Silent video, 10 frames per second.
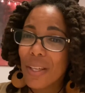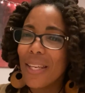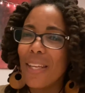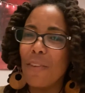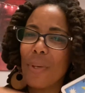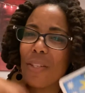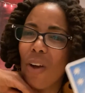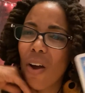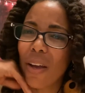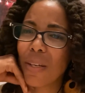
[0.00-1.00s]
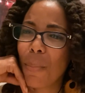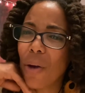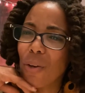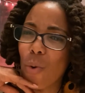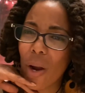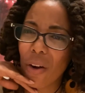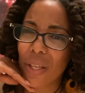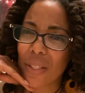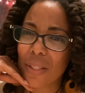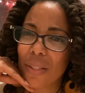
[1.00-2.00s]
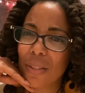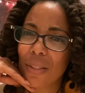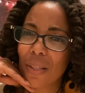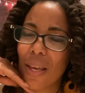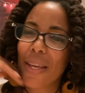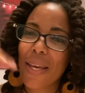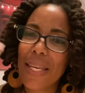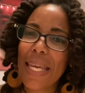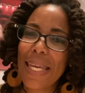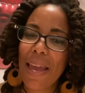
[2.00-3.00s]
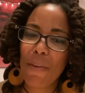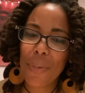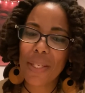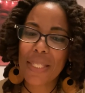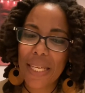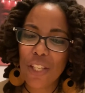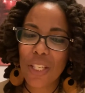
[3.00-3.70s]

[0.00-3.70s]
could he have been talking about Aquarius? Could he have been teaching